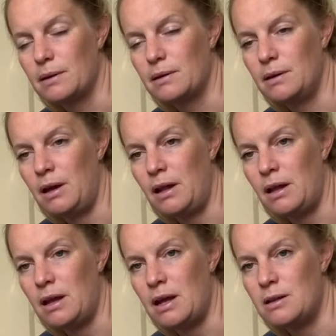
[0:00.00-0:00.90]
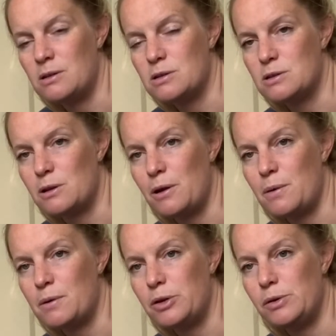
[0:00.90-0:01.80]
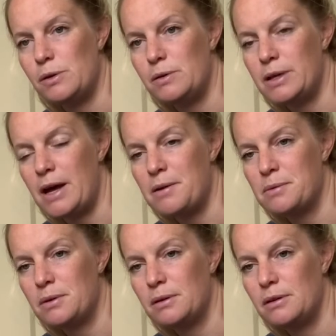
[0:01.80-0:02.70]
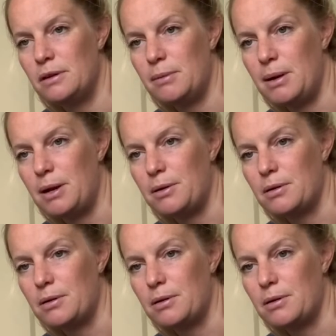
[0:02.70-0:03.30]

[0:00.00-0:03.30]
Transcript: And again, the slower you go down, the better.